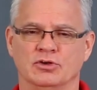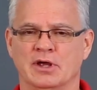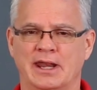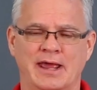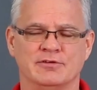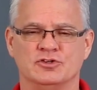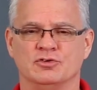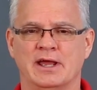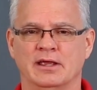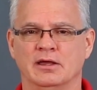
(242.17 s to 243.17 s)
You're not having to
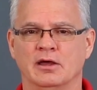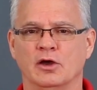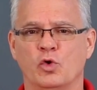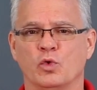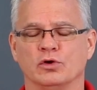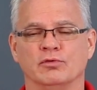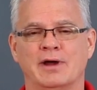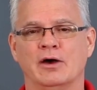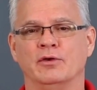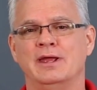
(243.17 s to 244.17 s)
drag a cord
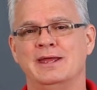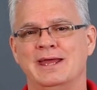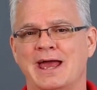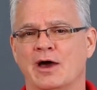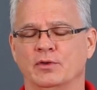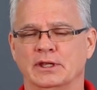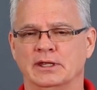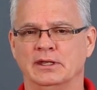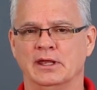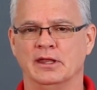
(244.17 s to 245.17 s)
around out
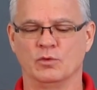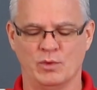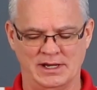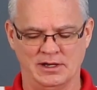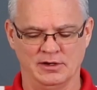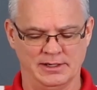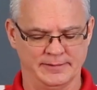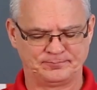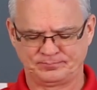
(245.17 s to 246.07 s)
in the wet area.